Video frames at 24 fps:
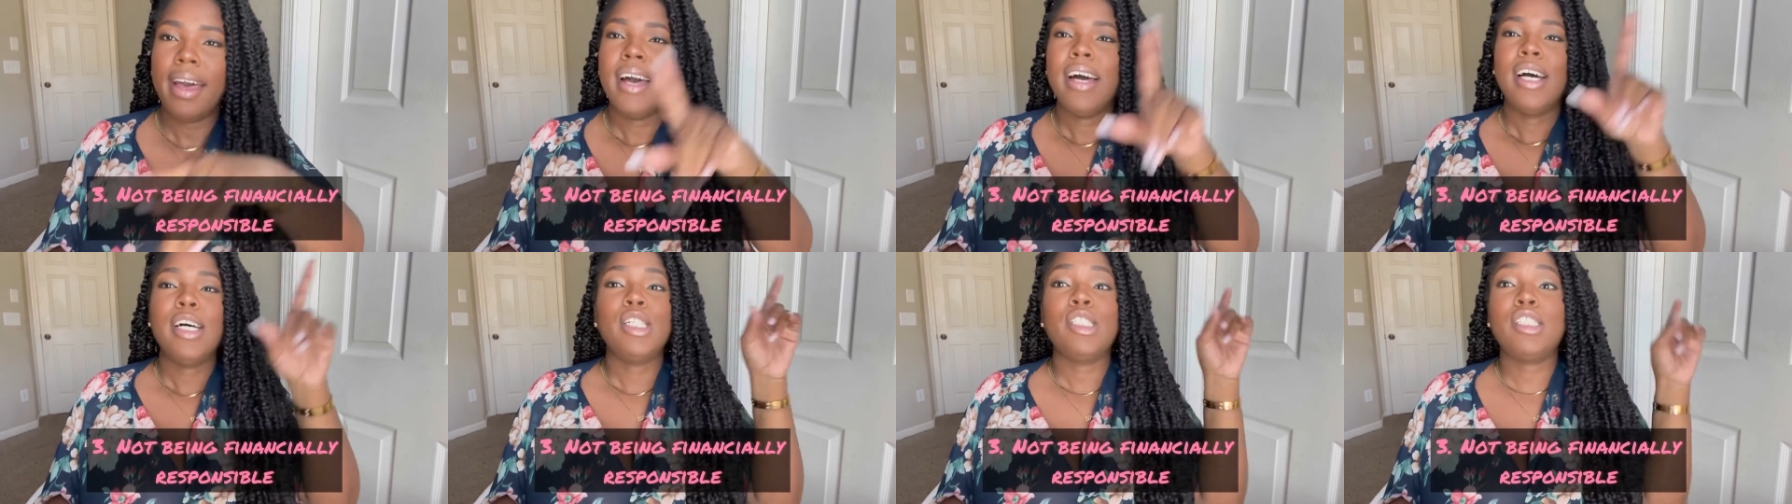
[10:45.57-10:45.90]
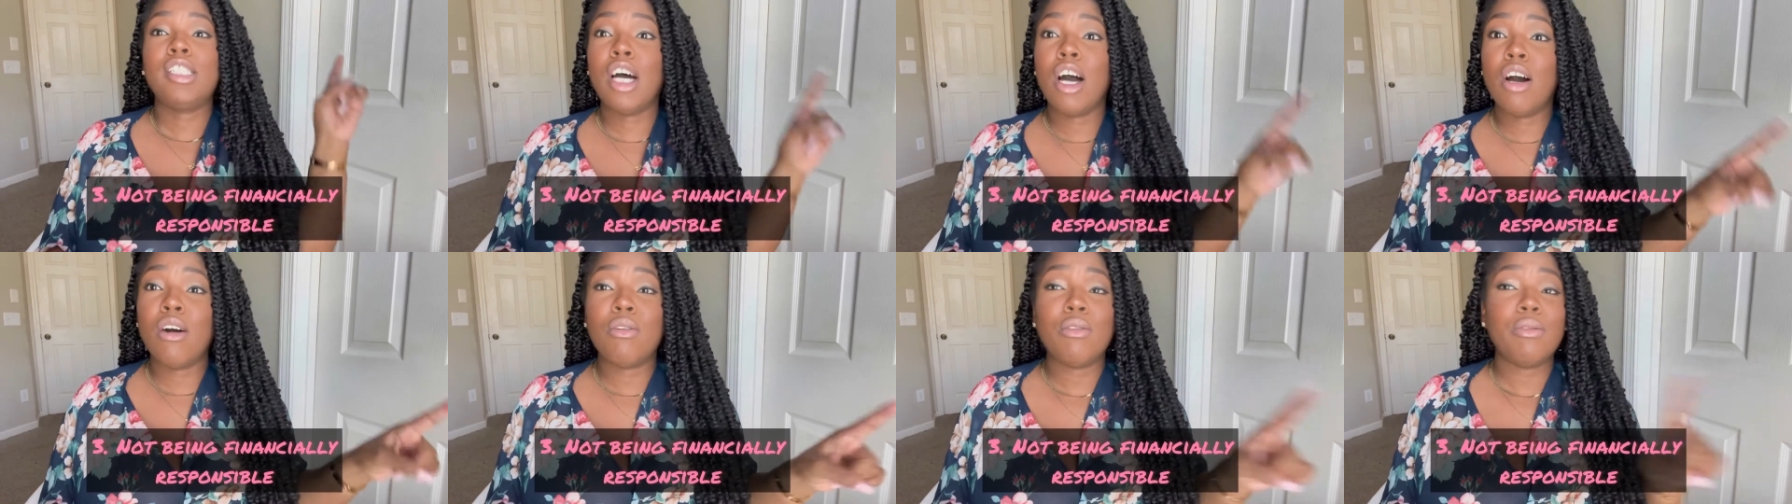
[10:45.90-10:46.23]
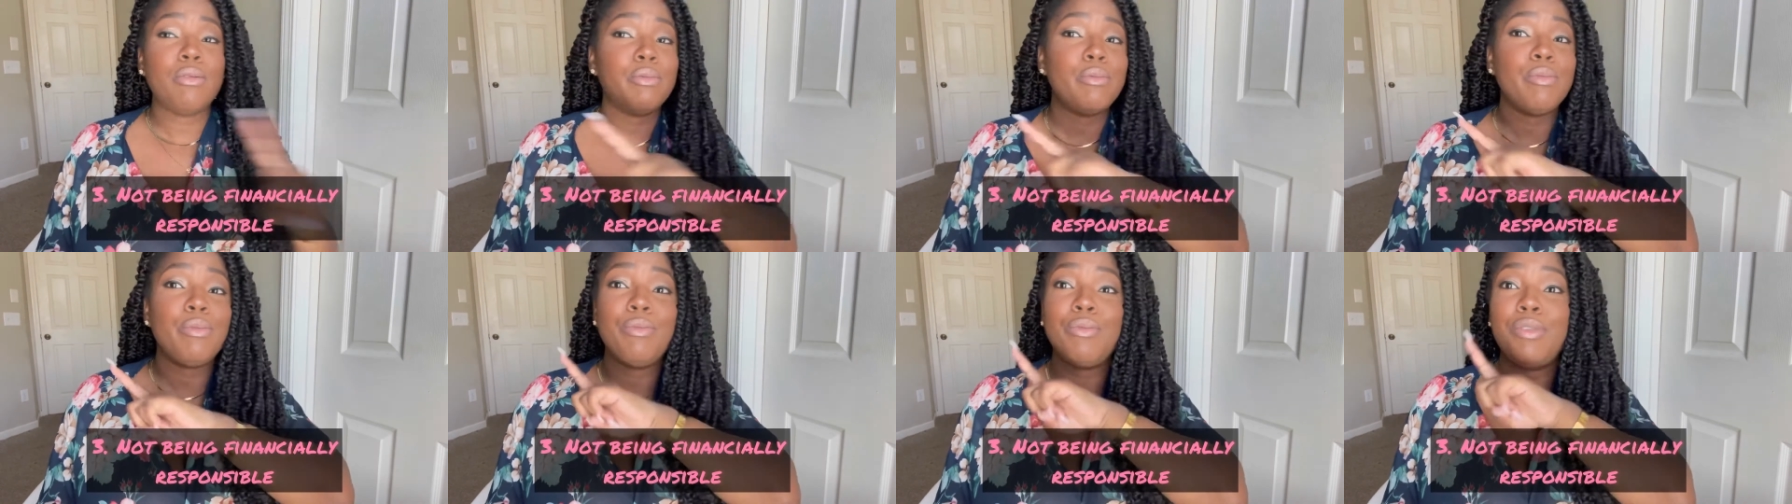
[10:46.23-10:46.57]
So,
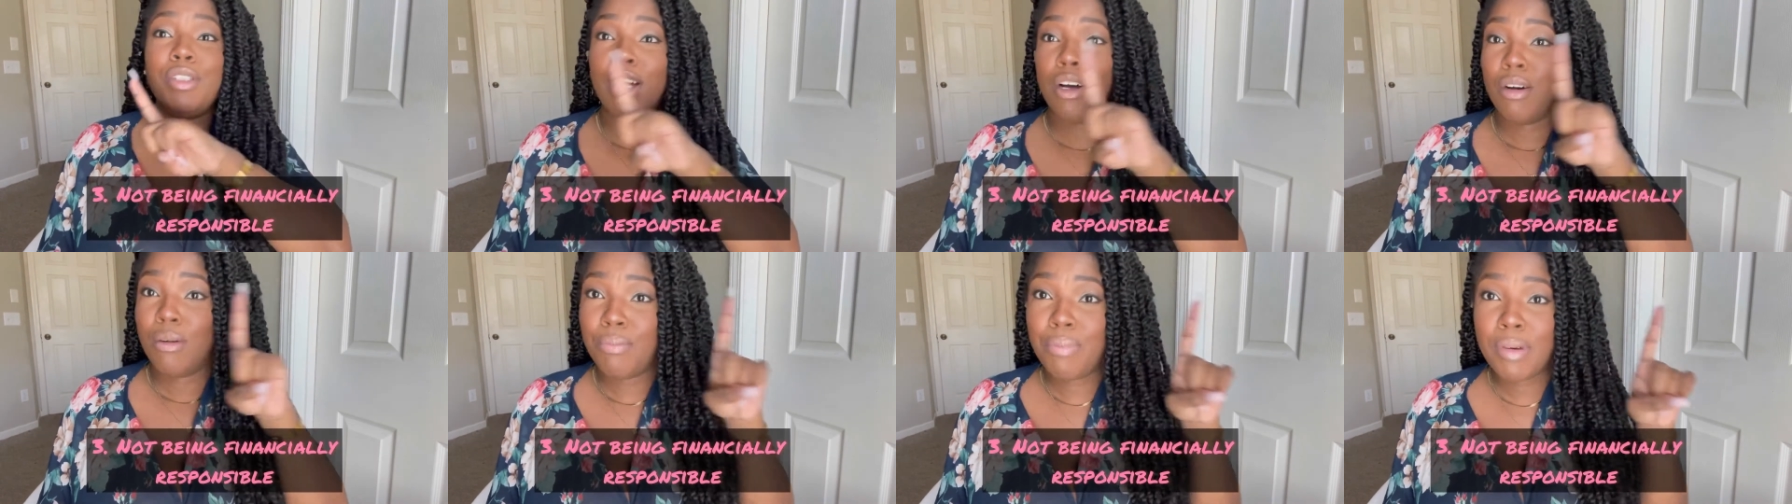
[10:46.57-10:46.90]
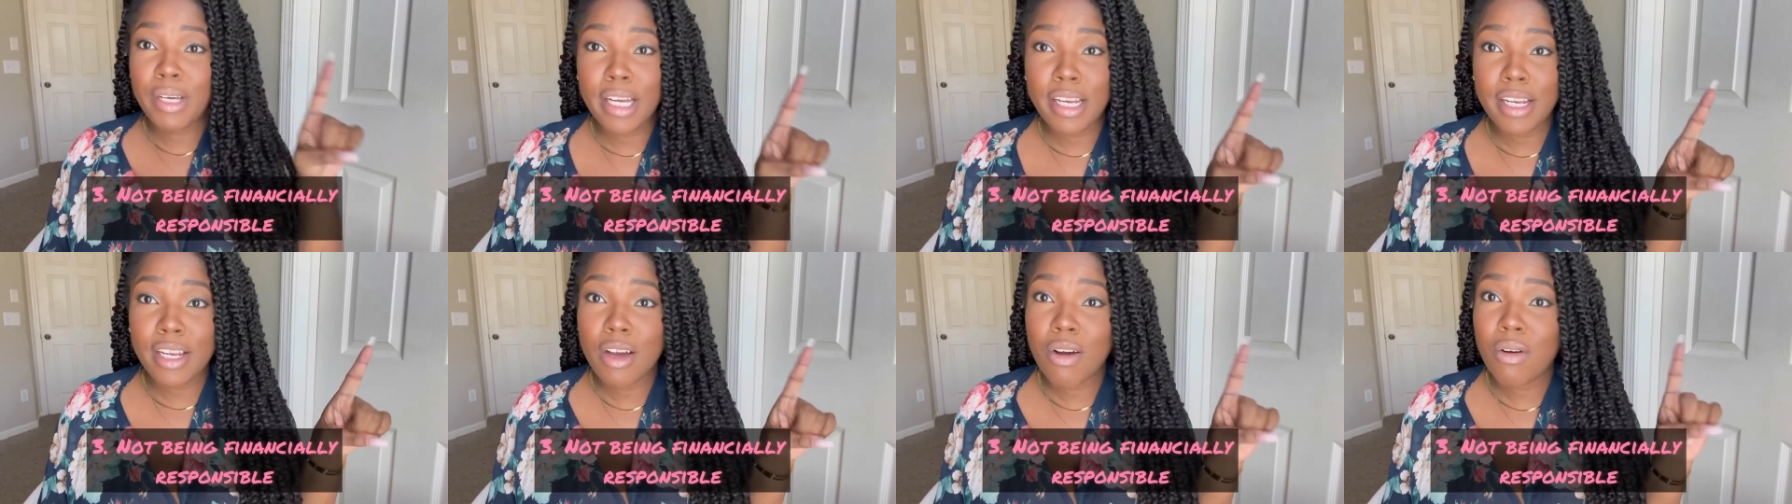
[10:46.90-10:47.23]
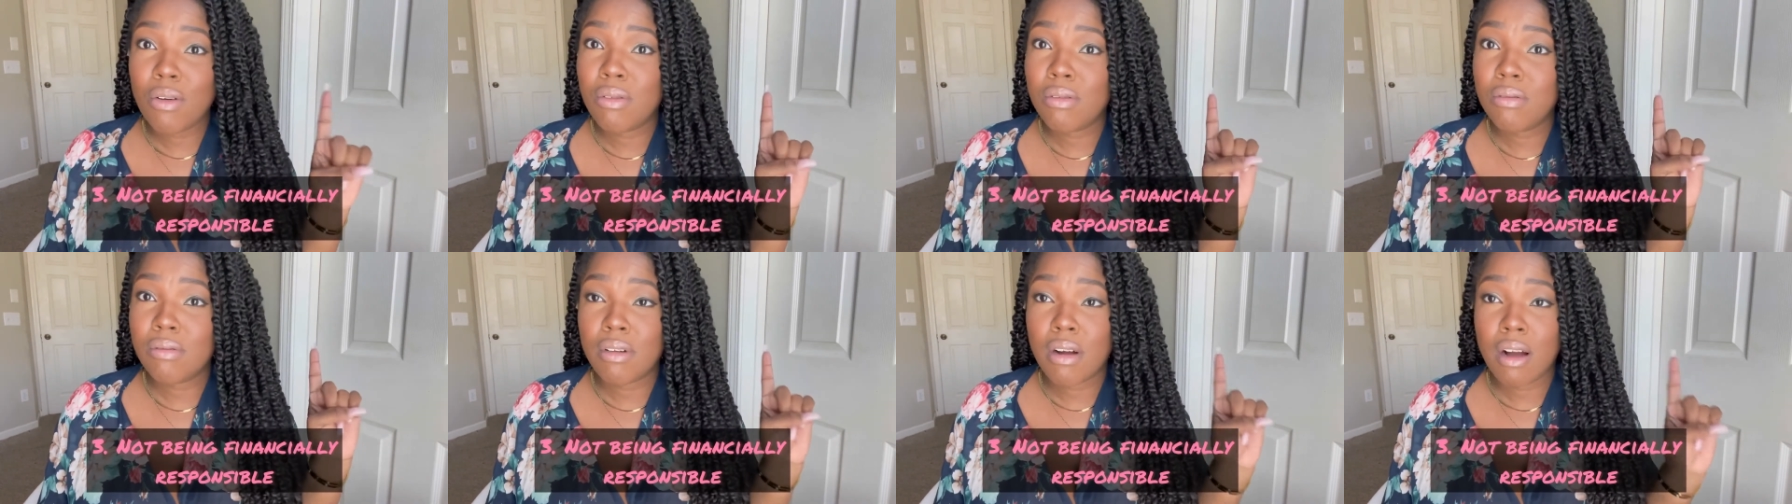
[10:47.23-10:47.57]
don't put
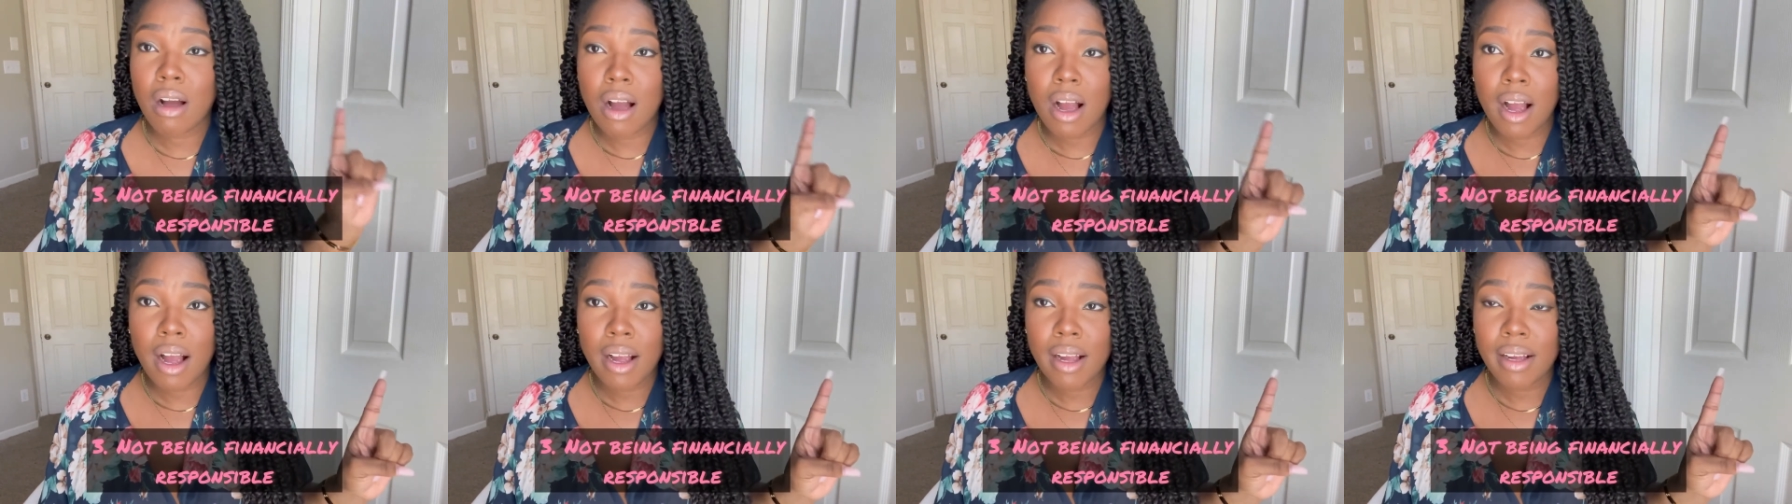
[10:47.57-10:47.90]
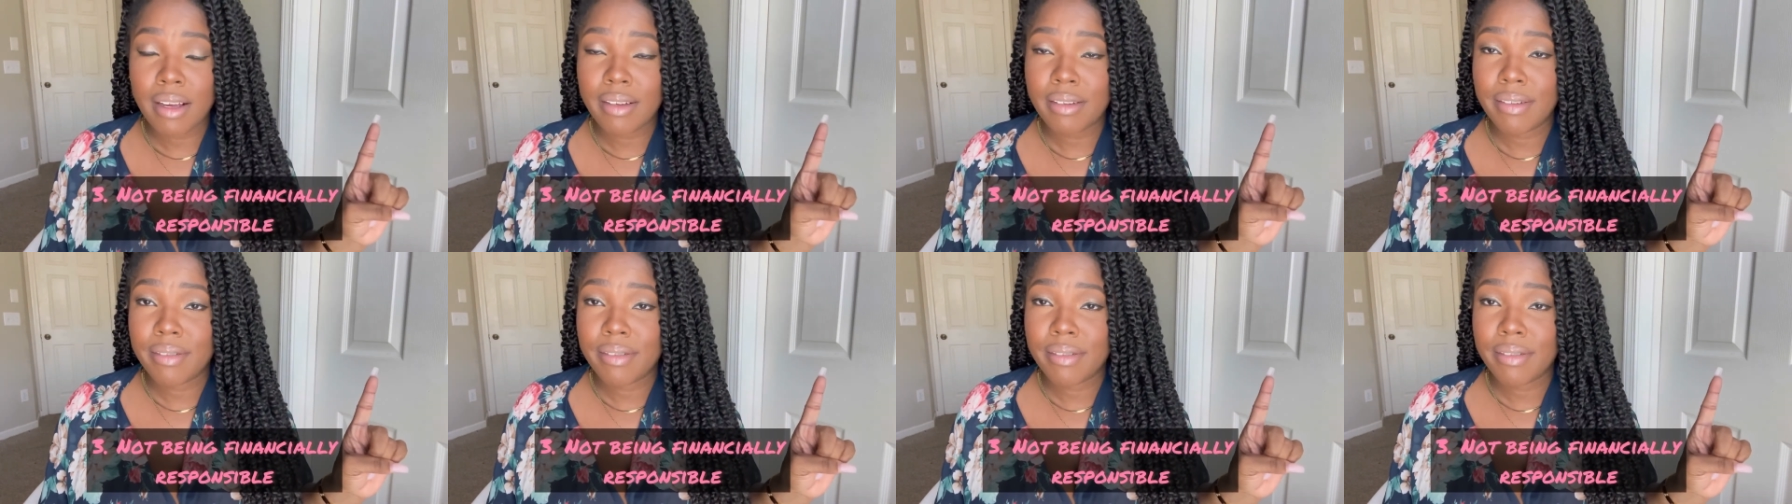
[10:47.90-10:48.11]
no car,